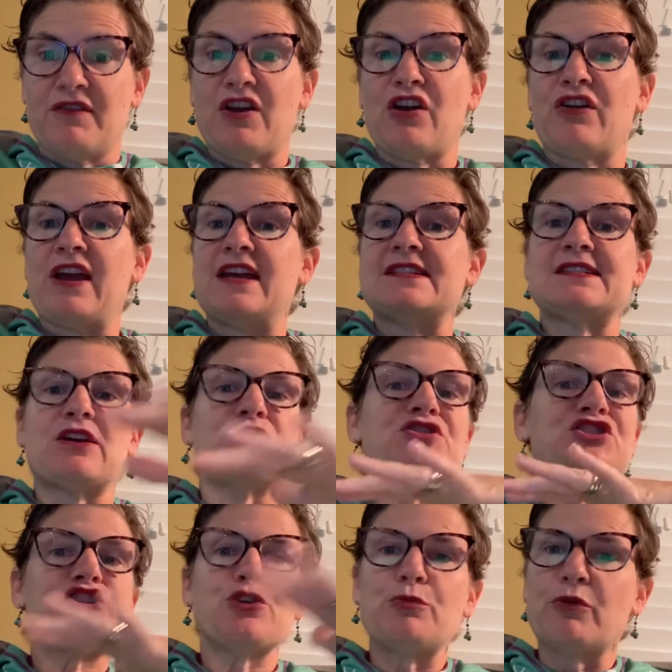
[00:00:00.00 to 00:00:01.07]
Okay, so
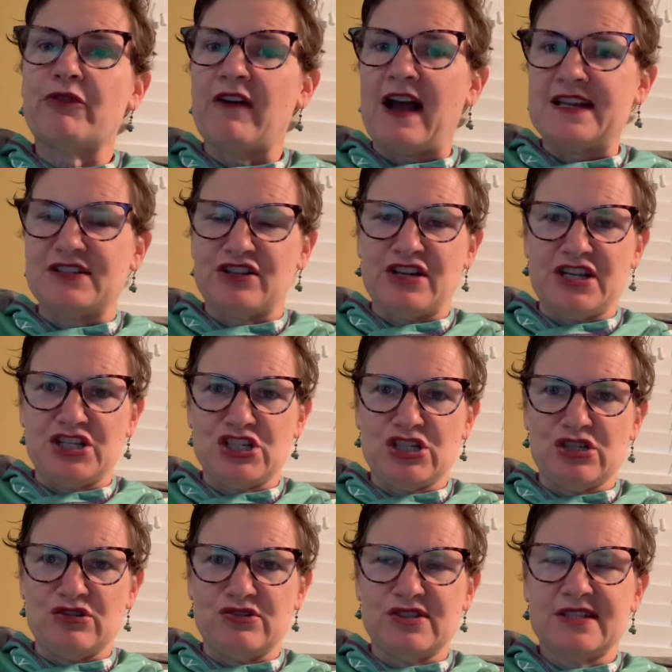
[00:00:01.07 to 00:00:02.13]
supervisor
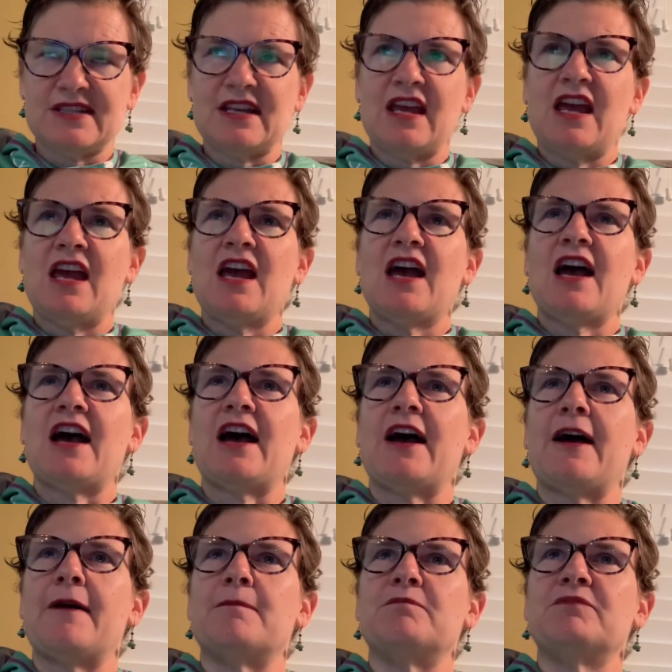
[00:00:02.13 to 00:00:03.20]
issues,
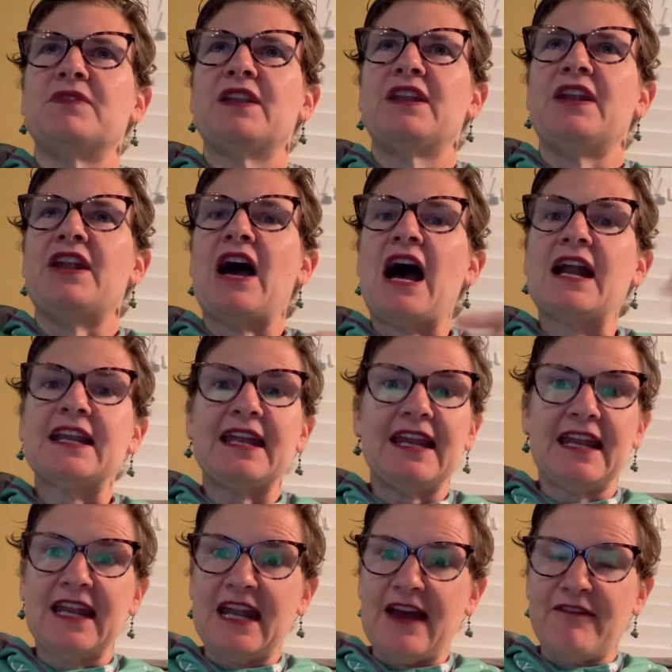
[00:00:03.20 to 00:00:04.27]
not getting
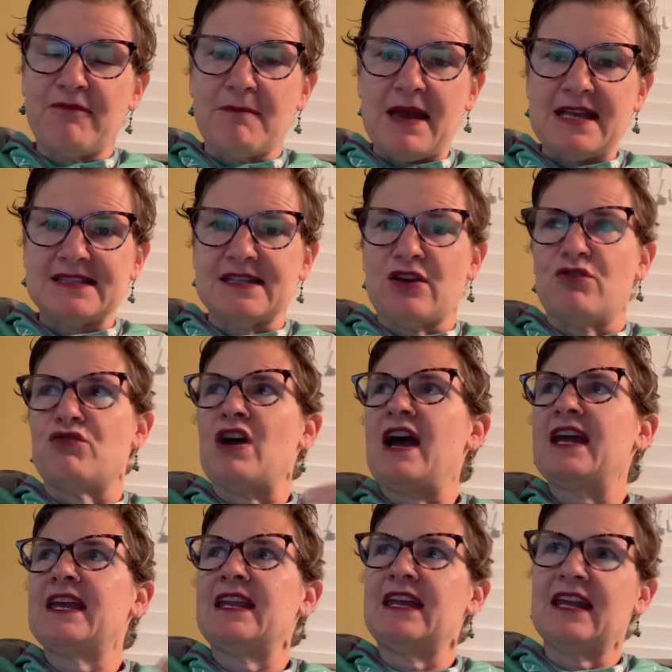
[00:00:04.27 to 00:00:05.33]
enough mezzo, not
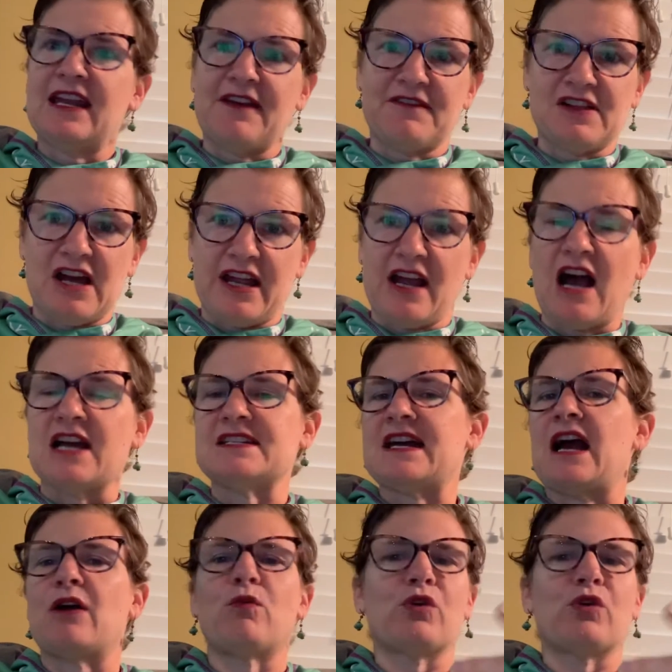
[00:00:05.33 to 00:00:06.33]
getting enough client contact.